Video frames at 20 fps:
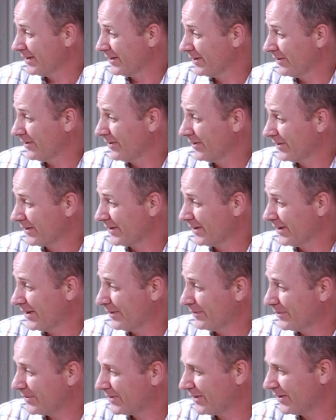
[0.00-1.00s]
in a long
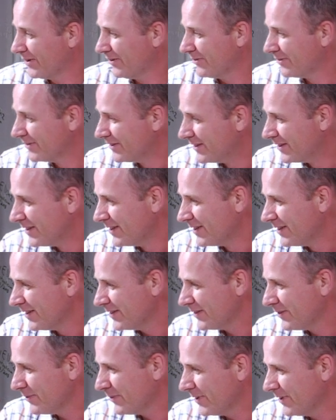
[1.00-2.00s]
time. So
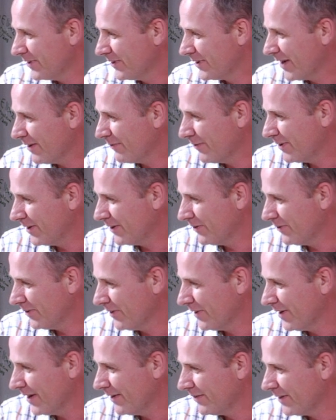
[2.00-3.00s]
this is what you get when you do a
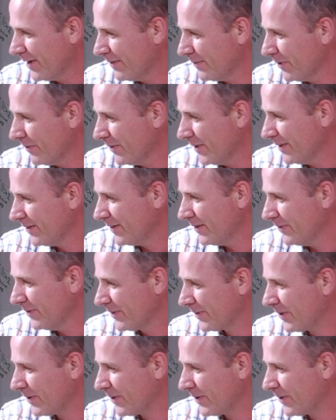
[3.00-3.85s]
live demo. Let's see what's